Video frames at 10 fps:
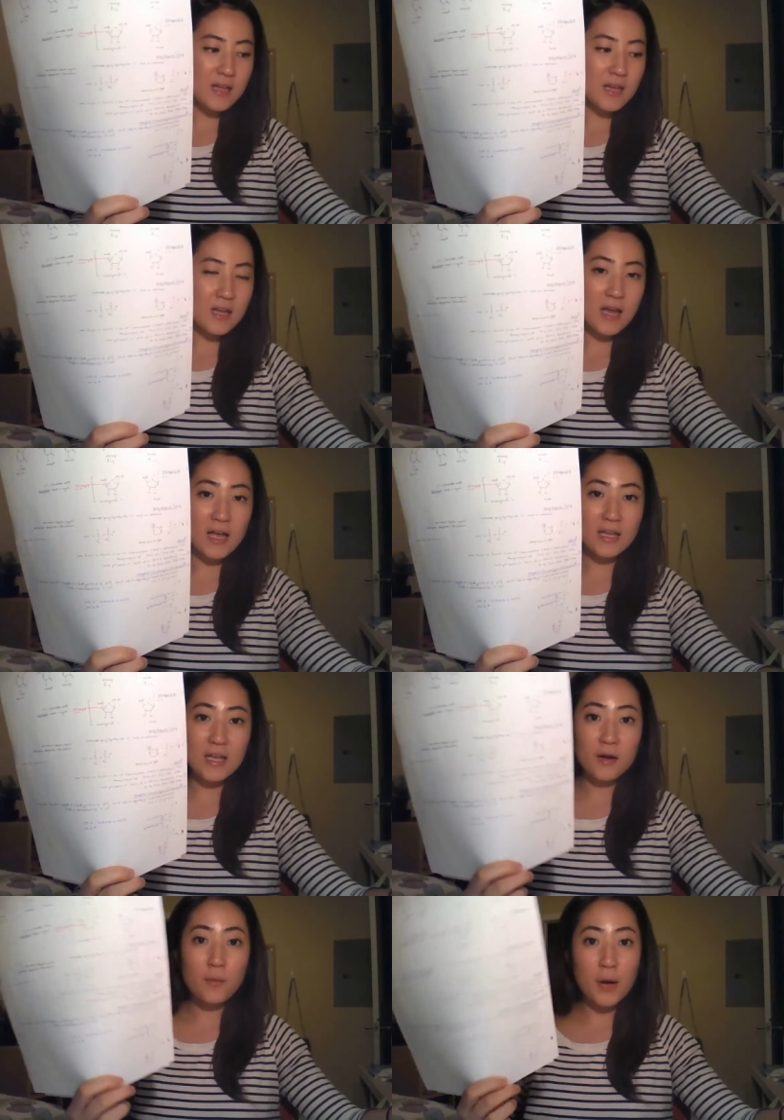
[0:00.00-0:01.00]
then I
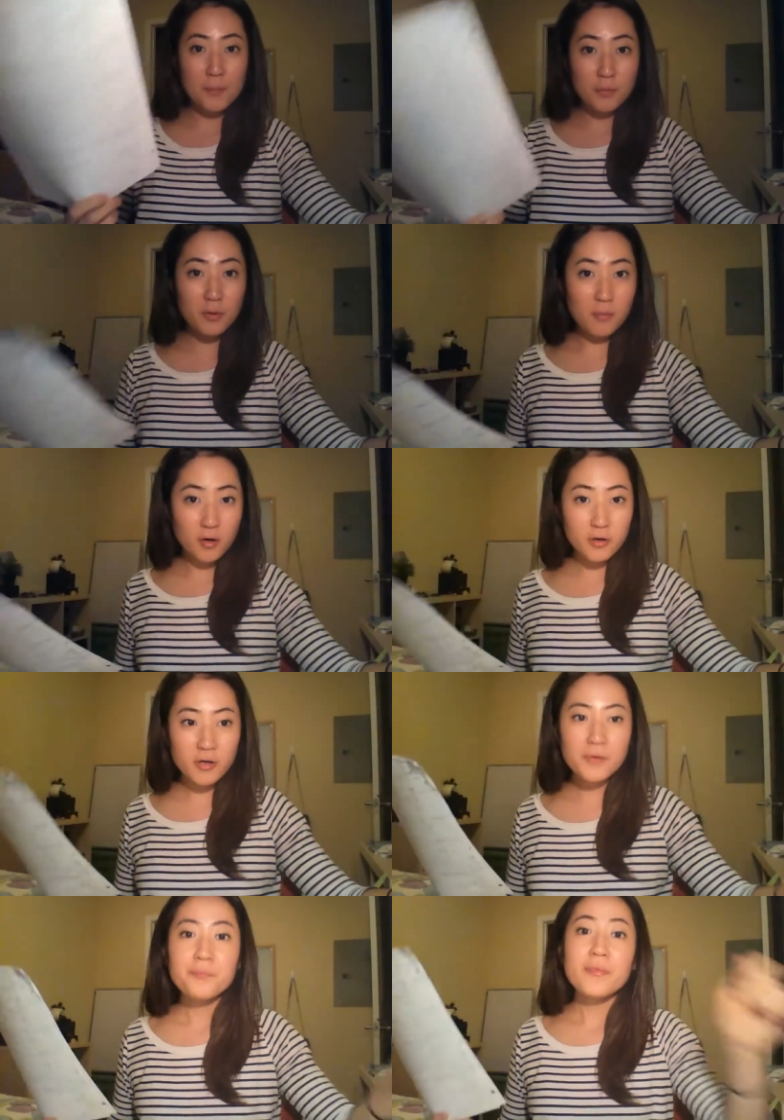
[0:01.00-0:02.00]
get a whiteboard
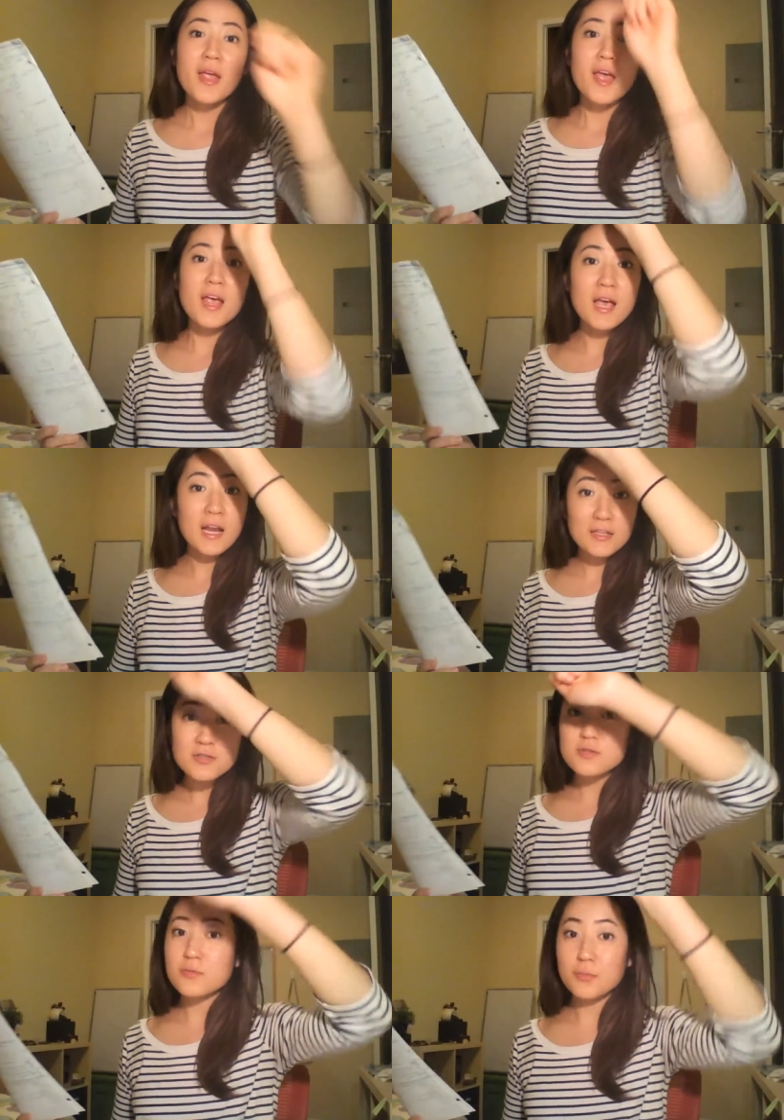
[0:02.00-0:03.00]
marker and I
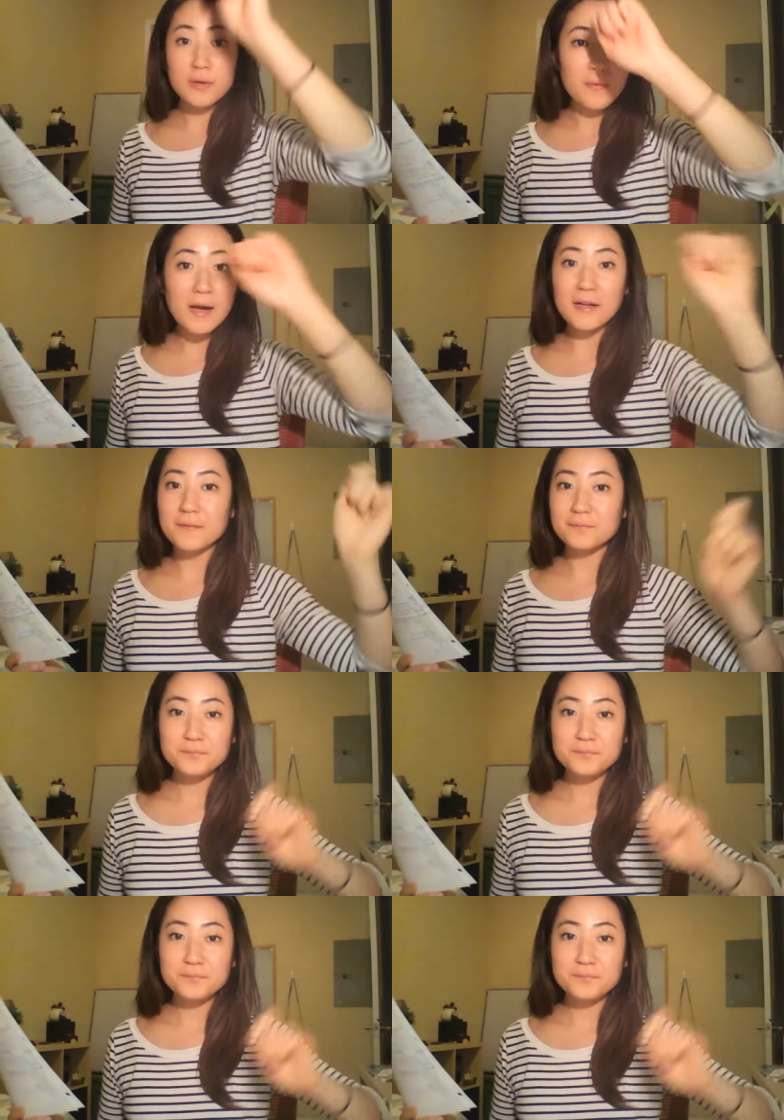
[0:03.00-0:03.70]
just rewrite it.